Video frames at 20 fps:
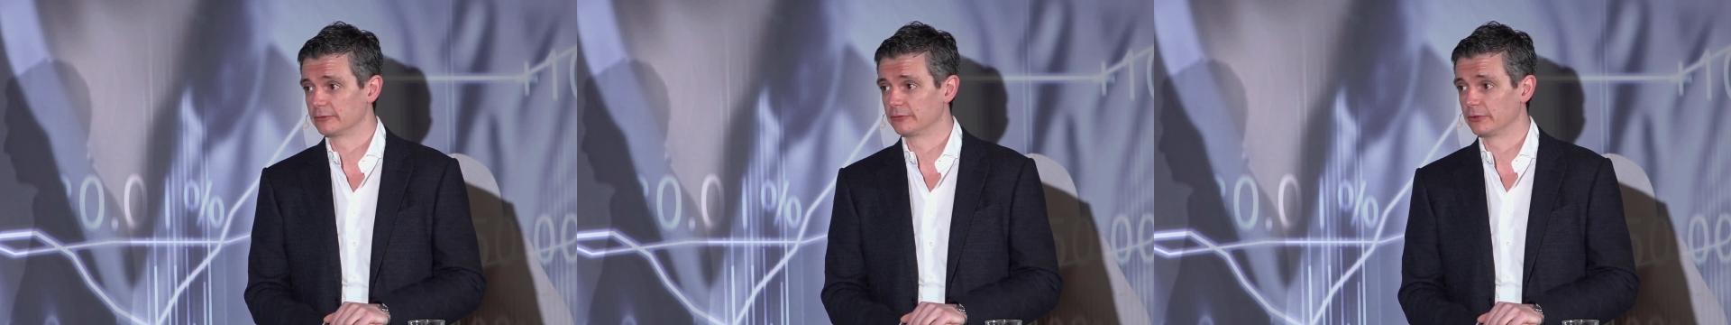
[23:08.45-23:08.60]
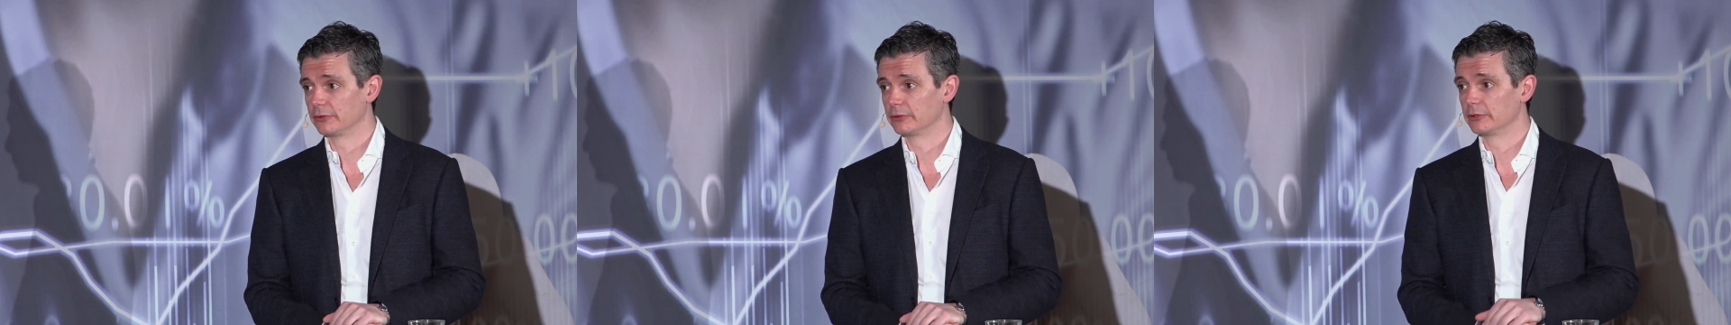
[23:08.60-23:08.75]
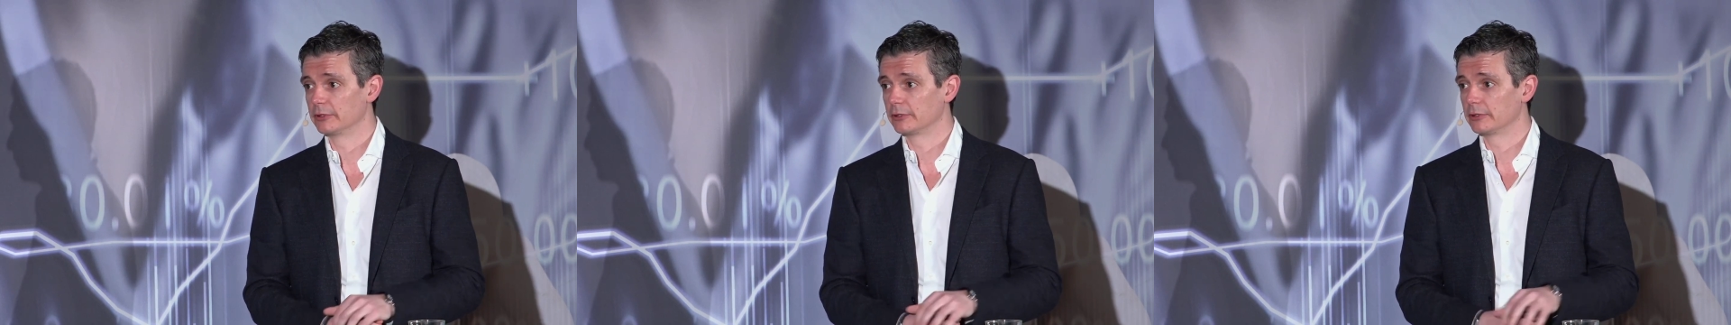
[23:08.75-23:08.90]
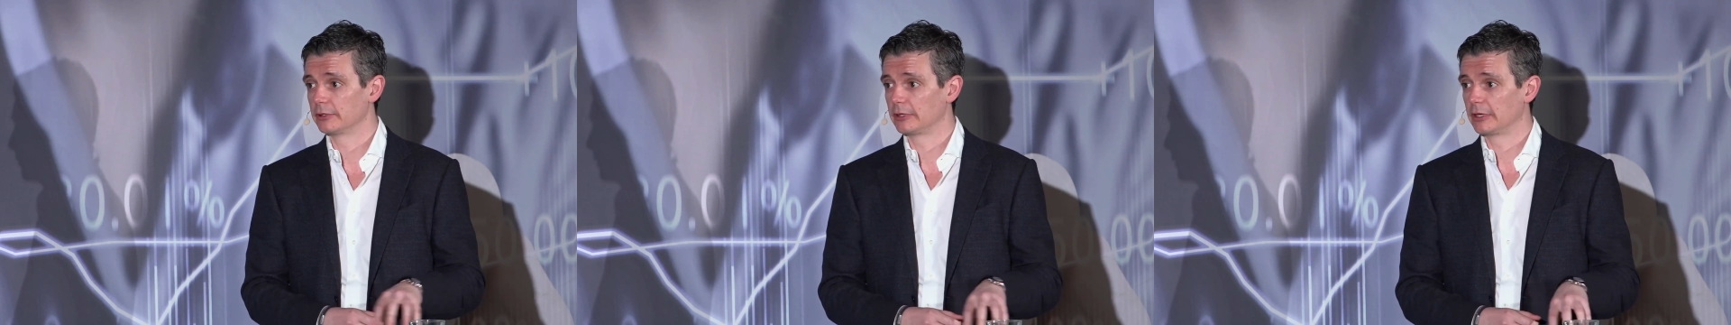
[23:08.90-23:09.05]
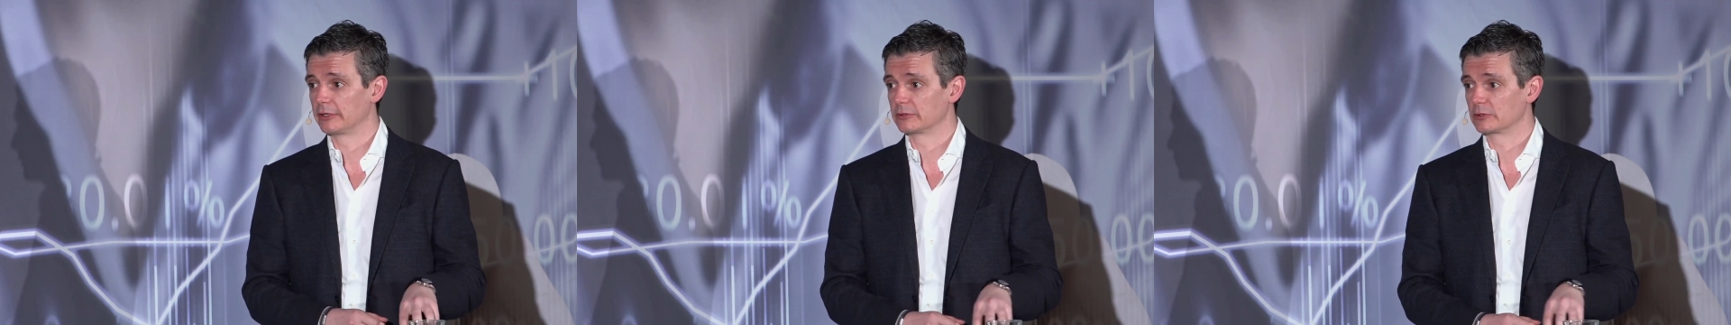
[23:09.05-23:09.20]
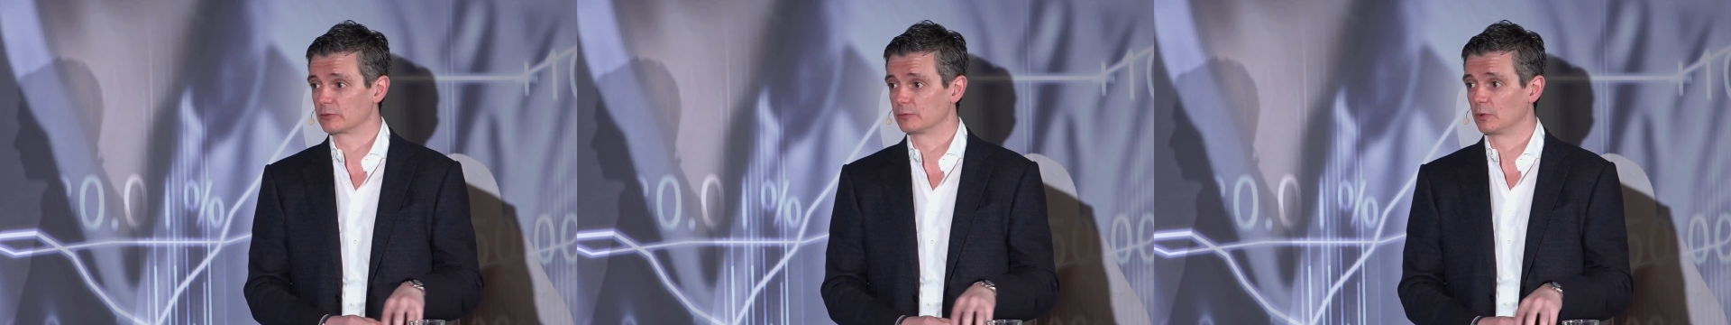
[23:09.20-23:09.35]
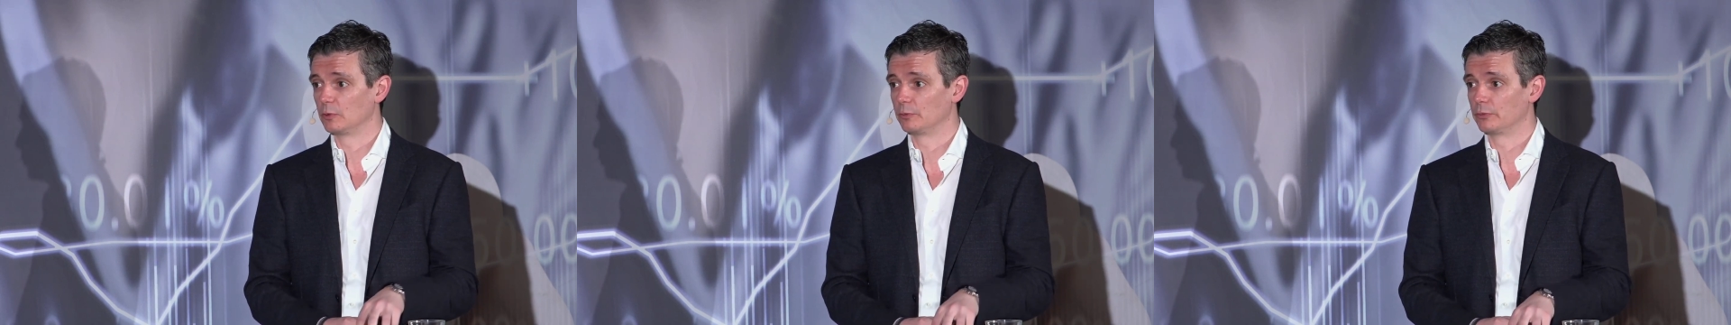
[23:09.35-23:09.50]
Fonder as a
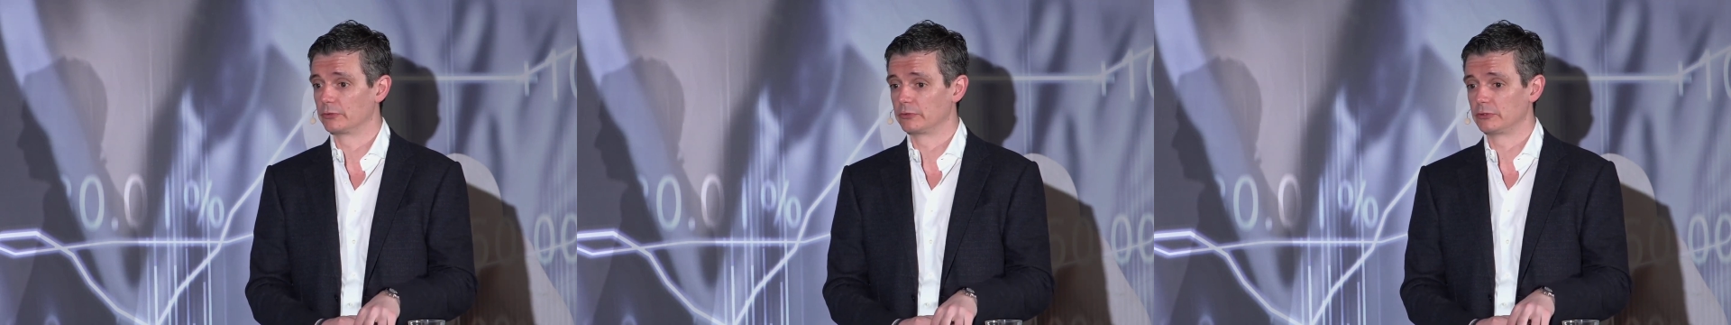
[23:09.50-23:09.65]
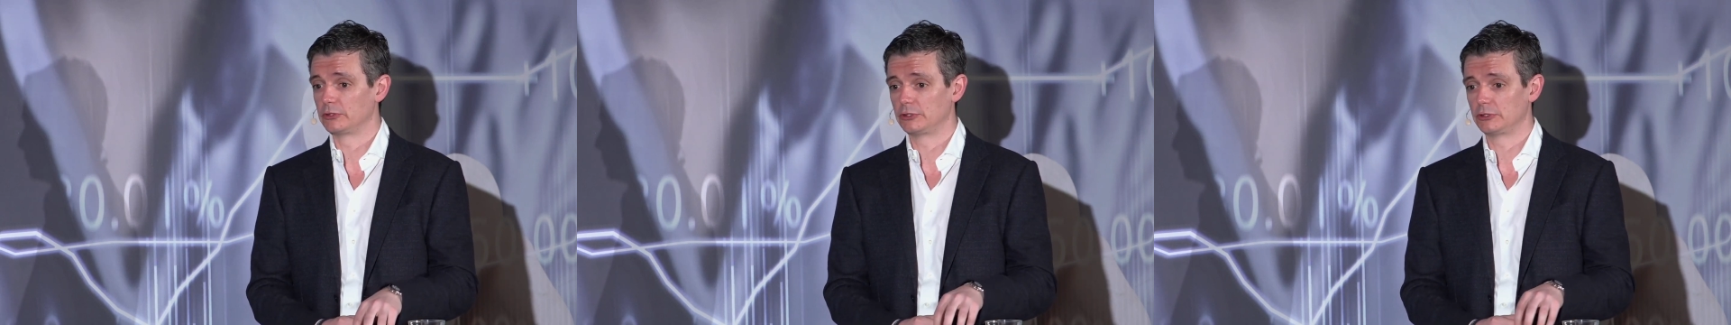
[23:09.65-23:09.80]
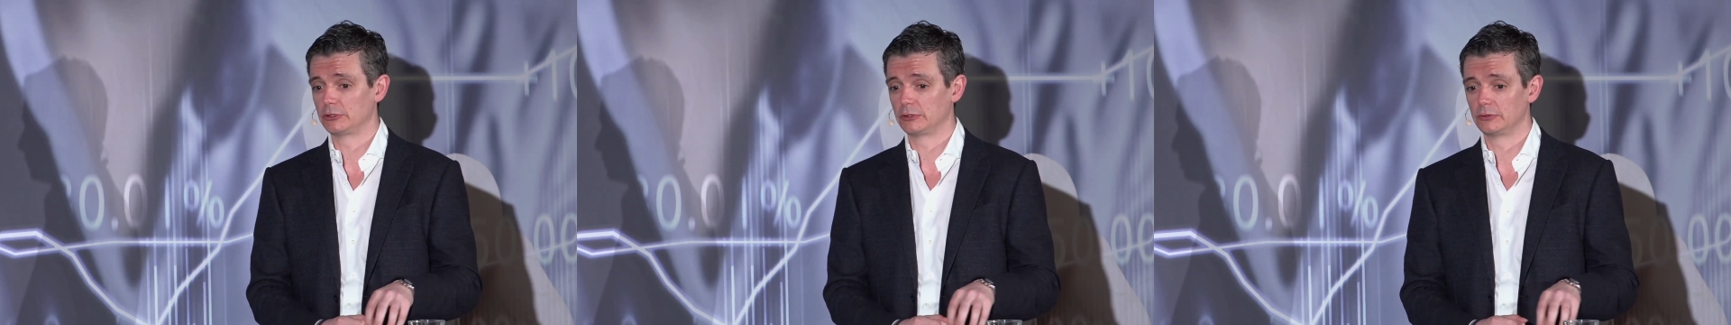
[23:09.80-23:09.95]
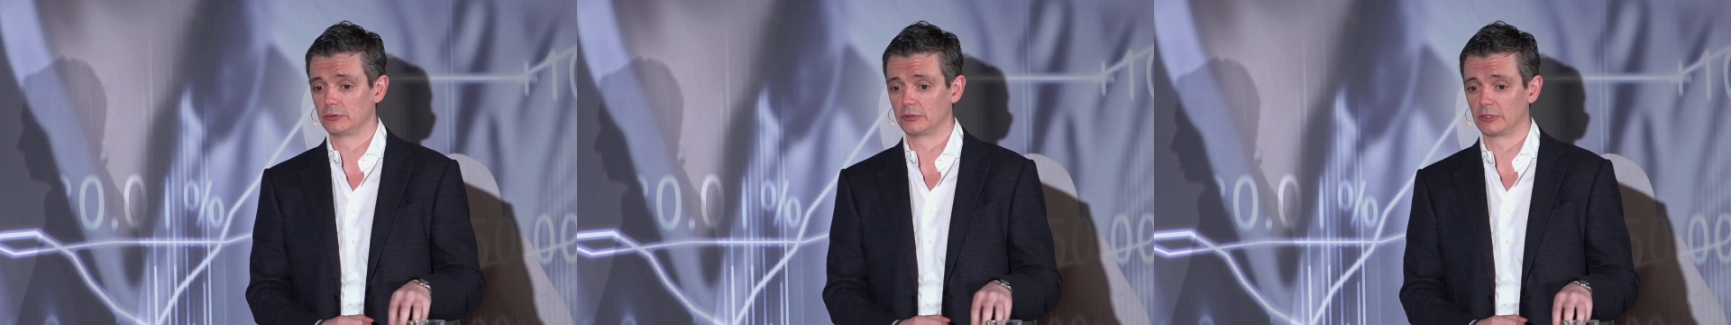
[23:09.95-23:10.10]
small position.